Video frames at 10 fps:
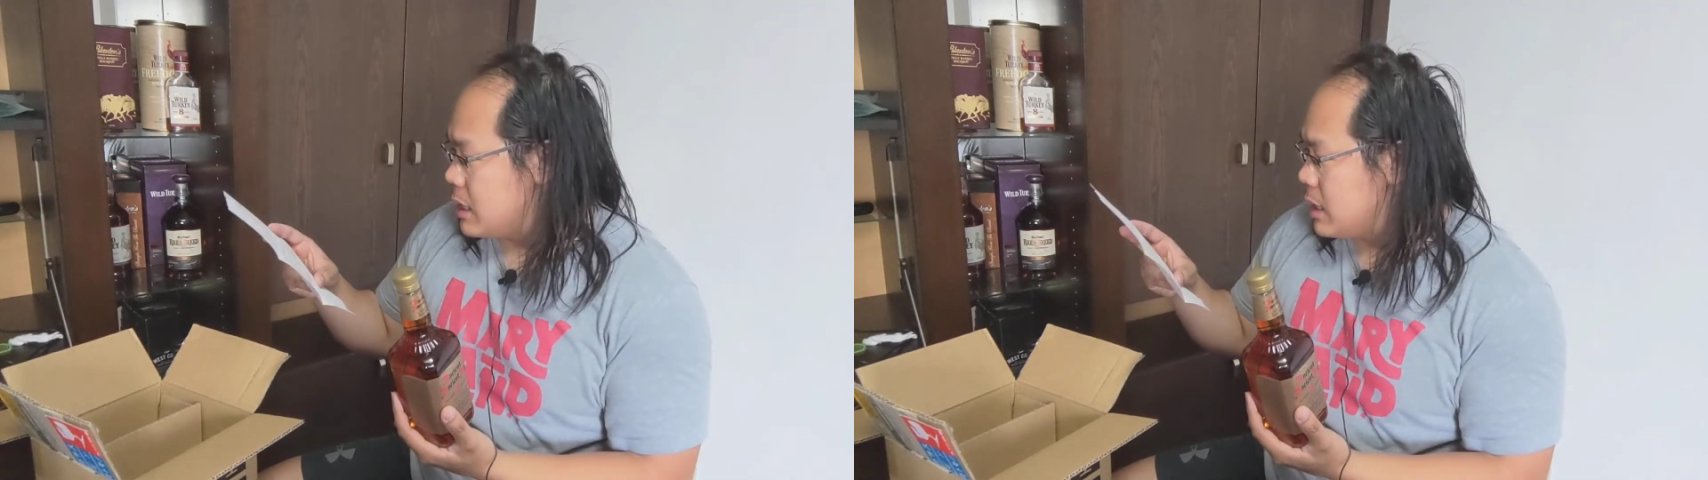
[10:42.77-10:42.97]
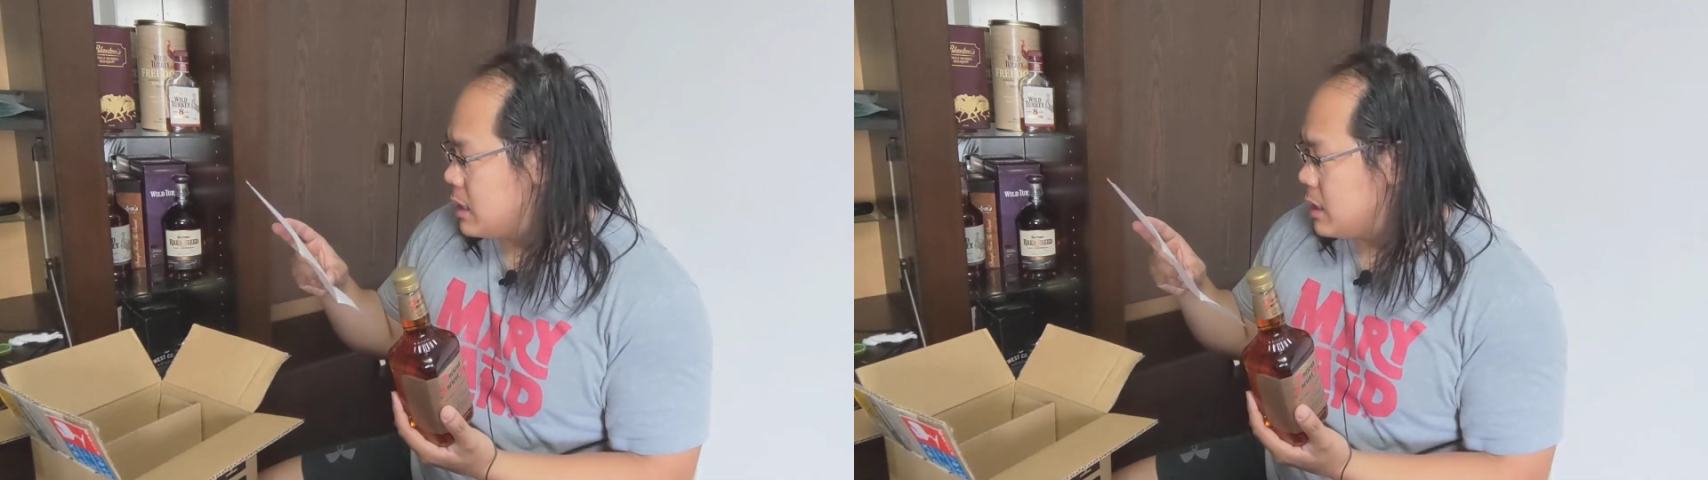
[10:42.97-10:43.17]

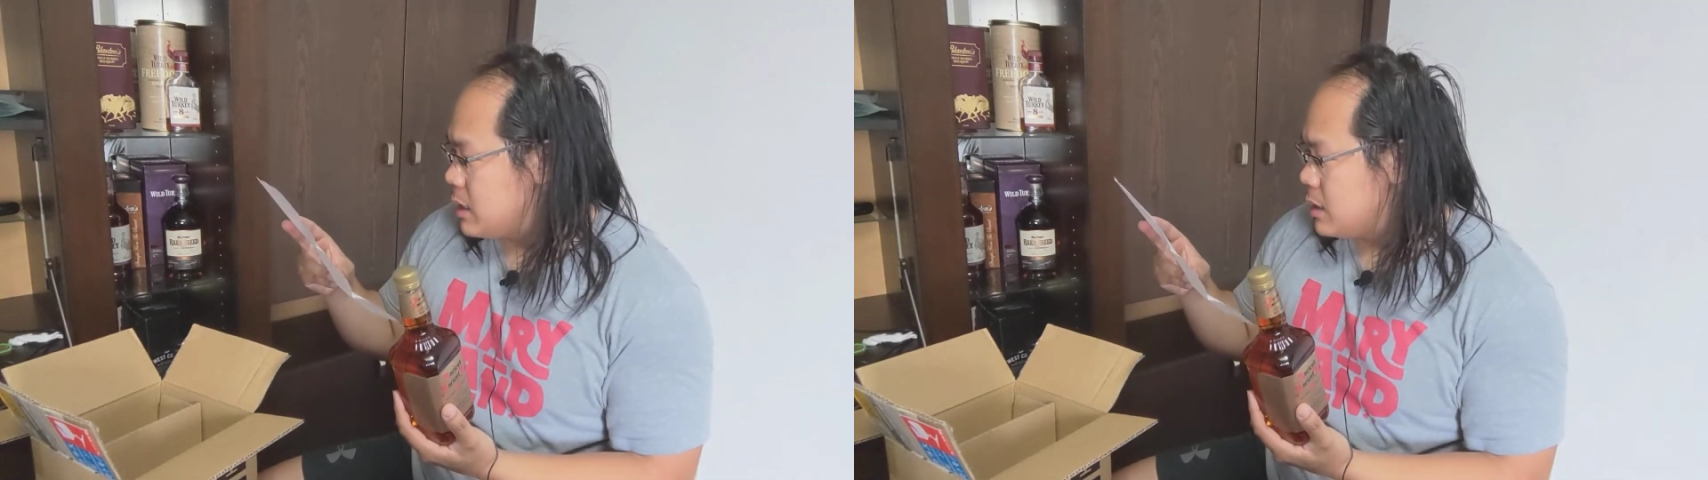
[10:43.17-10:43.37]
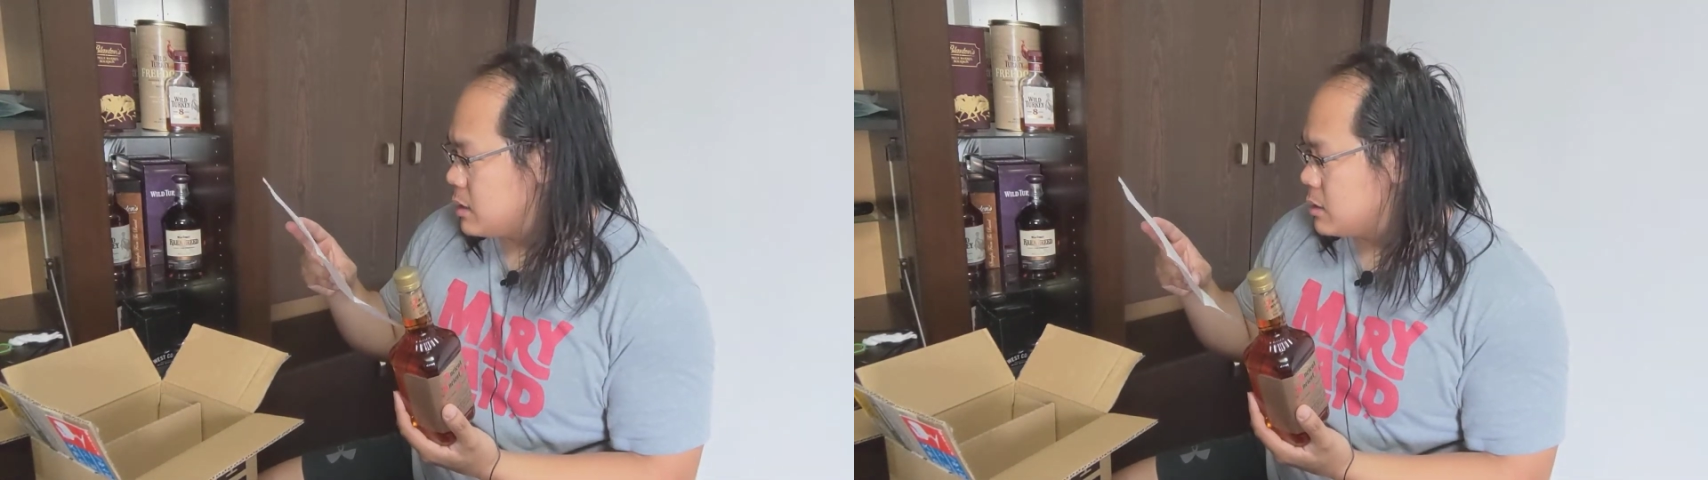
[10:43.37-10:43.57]

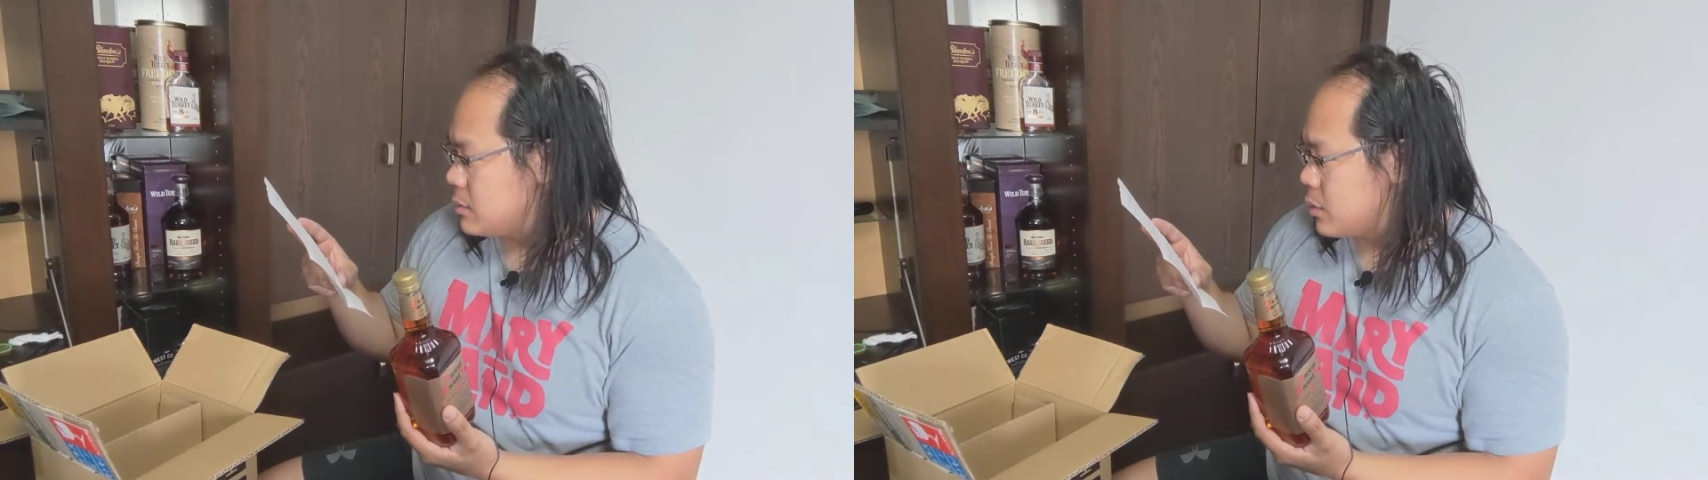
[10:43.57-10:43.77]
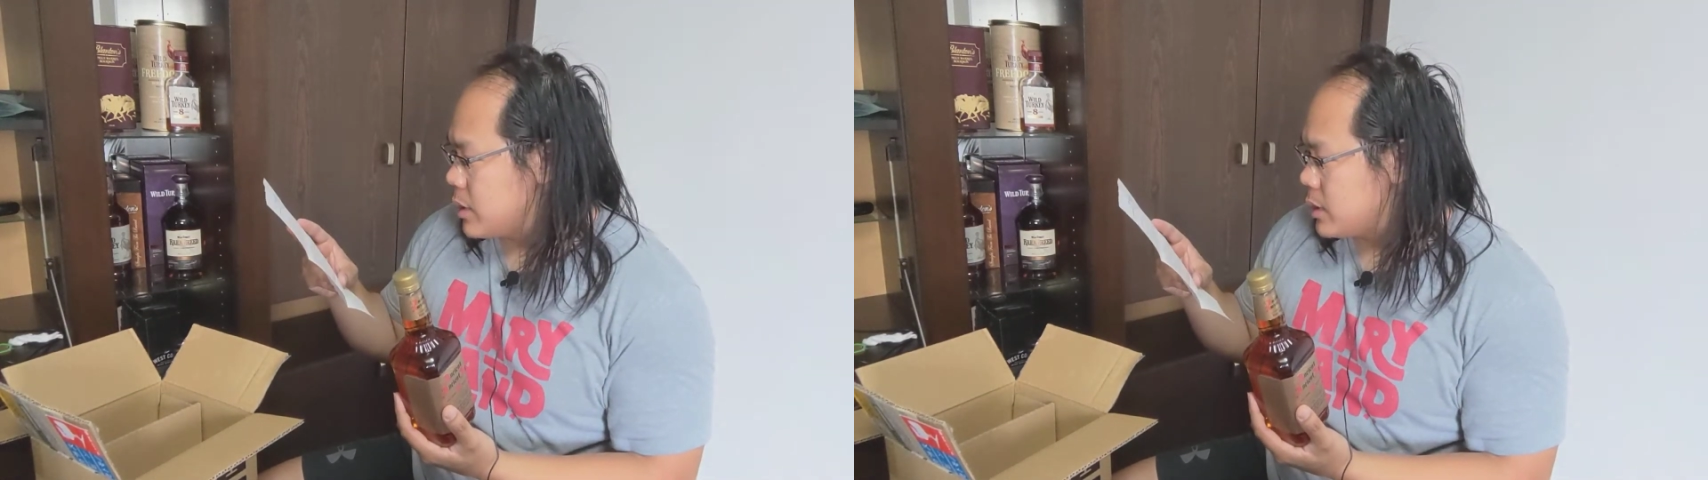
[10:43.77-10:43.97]

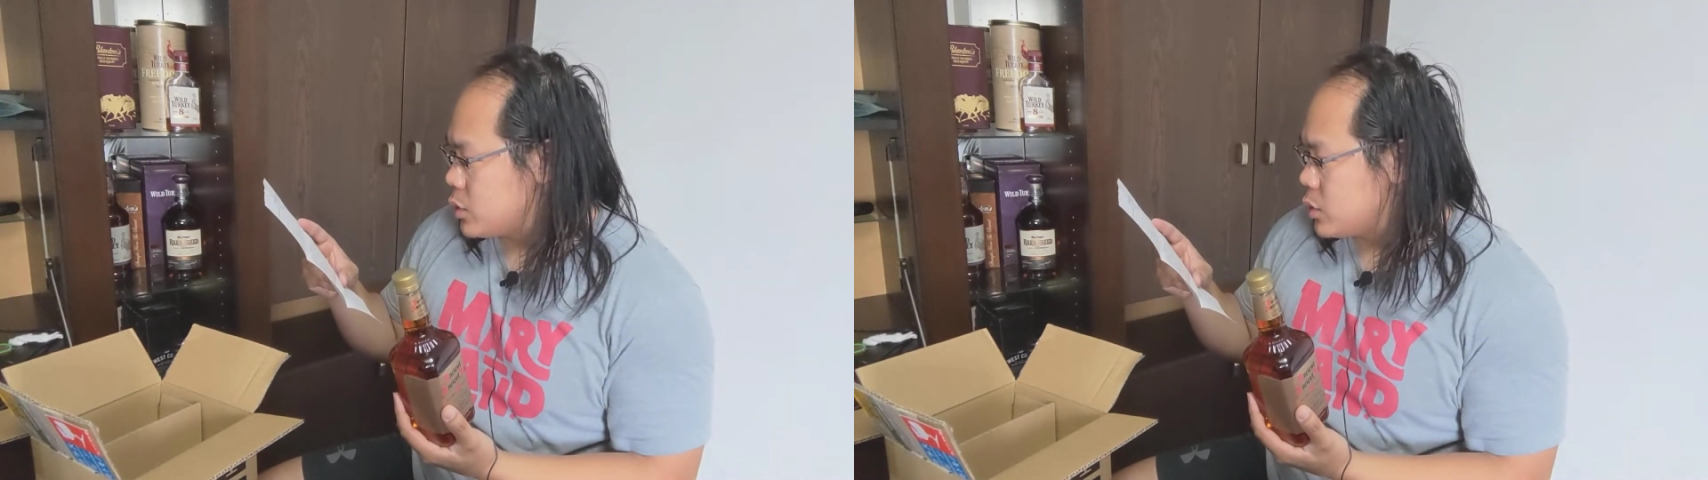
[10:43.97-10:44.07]
Oh, boy.